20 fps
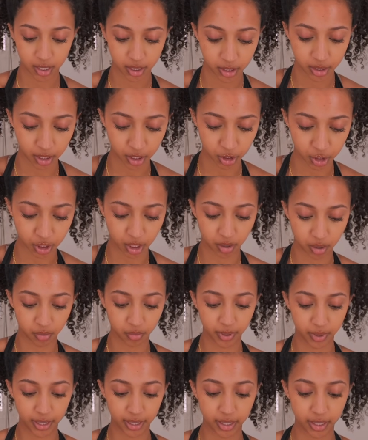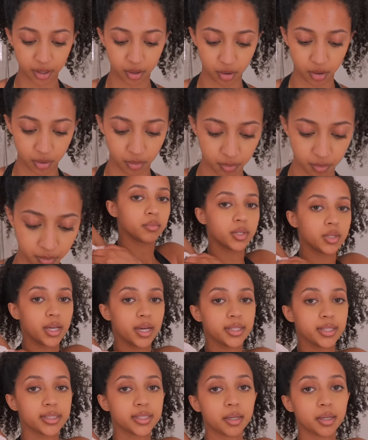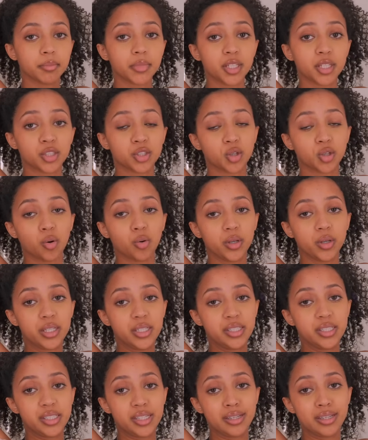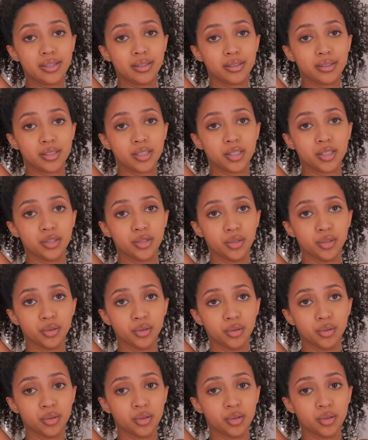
take a shower when I get home. But yeah, it's something so easy to do.